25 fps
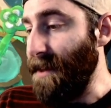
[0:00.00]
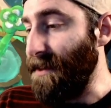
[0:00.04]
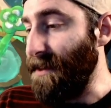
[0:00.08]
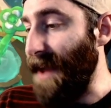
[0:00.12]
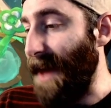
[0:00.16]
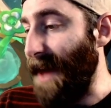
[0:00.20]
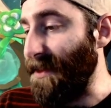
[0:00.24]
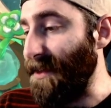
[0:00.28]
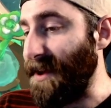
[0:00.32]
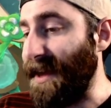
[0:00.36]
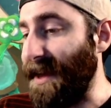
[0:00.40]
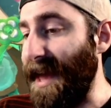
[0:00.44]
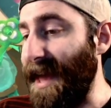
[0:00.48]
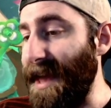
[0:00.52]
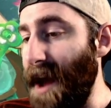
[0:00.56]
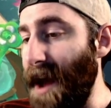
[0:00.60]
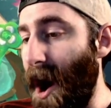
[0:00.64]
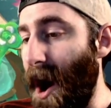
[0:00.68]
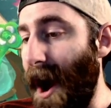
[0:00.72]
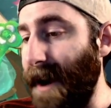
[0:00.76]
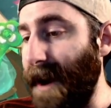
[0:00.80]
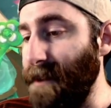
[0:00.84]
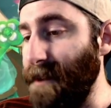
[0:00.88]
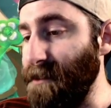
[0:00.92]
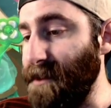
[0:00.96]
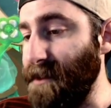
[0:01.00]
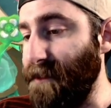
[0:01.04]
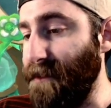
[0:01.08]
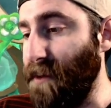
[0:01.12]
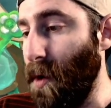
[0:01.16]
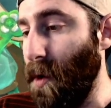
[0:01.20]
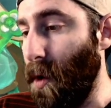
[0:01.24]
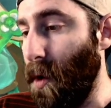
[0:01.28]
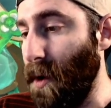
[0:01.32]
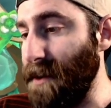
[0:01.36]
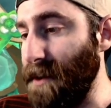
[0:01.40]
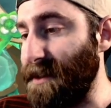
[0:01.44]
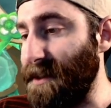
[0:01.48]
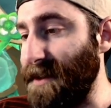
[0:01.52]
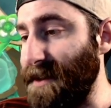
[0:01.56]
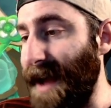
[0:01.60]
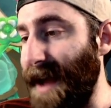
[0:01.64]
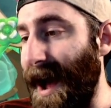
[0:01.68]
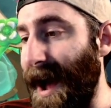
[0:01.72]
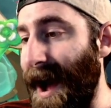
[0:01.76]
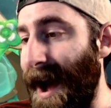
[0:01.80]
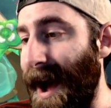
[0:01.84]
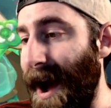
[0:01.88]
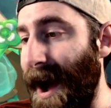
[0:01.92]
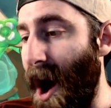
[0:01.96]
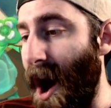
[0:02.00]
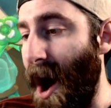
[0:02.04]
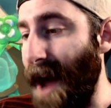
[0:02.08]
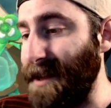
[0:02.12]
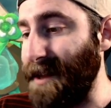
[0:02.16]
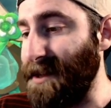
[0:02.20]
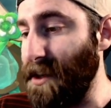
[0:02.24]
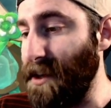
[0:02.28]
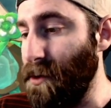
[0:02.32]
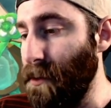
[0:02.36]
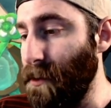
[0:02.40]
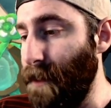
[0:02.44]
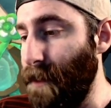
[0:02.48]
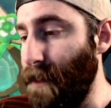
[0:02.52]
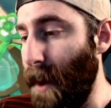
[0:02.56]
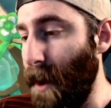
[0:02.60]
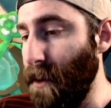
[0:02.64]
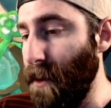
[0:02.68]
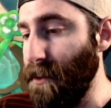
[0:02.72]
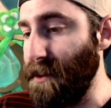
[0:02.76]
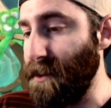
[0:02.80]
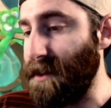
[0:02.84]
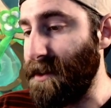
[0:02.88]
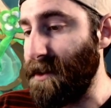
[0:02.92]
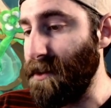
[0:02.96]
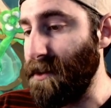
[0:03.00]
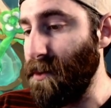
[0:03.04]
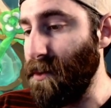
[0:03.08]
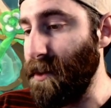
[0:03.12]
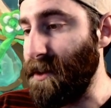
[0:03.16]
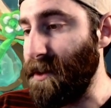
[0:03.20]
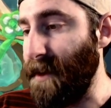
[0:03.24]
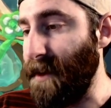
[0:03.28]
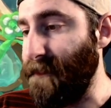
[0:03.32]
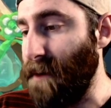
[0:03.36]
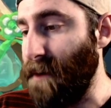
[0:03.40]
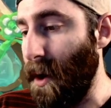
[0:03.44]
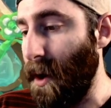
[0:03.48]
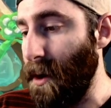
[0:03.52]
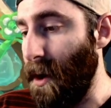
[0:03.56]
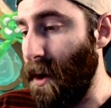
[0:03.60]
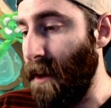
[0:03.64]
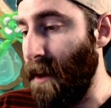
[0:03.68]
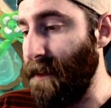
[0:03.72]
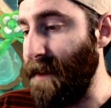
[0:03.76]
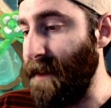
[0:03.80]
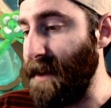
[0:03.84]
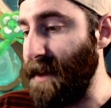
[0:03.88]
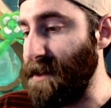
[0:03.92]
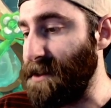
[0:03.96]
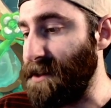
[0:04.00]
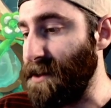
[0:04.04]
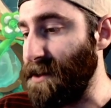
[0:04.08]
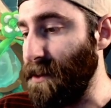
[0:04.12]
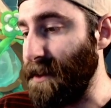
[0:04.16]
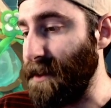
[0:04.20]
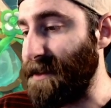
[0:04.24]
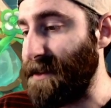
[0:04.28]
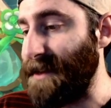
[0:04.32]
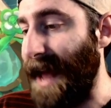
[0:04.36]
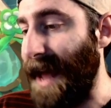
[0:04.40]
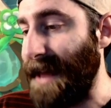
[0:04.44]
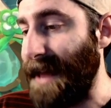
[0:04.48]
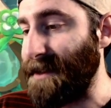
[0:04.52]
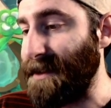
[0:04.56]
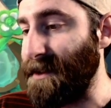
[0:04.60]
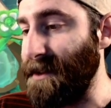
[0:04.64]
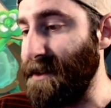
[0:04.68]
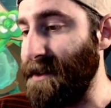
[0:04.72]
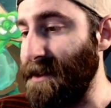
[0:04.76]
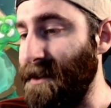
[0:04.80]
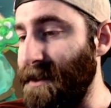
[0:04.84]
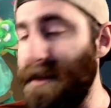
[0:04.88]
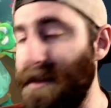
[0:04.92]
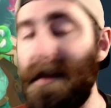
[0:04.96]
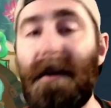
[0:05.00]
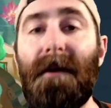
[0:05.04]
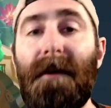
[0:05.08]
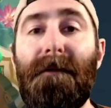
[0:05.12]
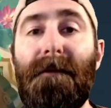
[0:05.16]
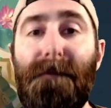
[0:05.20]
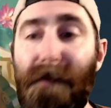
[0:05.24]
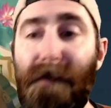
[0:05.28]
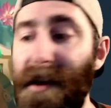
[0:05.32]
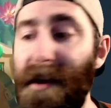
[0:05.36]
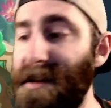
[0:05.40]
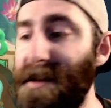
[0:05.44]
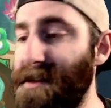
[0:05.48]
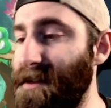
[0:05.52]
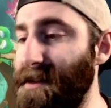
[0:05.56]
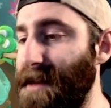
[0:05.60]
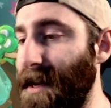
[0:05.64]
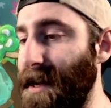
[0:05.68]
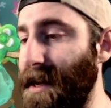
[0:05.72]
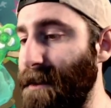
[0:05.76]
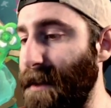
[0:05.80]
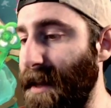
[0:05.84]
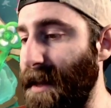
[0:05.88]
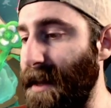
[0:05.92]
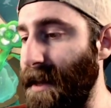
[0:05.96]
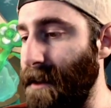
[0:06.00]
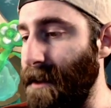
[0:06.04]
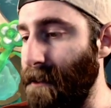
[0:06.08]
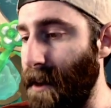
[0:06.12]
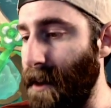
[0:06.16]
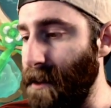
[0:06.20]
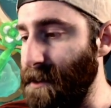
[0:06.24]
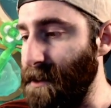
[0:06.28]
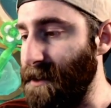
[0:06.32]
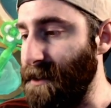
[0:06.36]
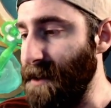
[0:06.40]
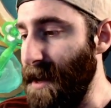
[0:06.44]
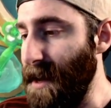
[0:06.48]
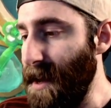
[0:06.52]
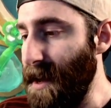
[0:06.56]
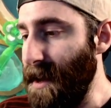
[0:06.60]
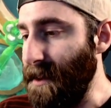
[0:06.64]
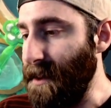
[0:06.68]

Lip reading: The other key items, of course, are icicle bows, which I've got on these 2 assassins, freezes enemy heroes.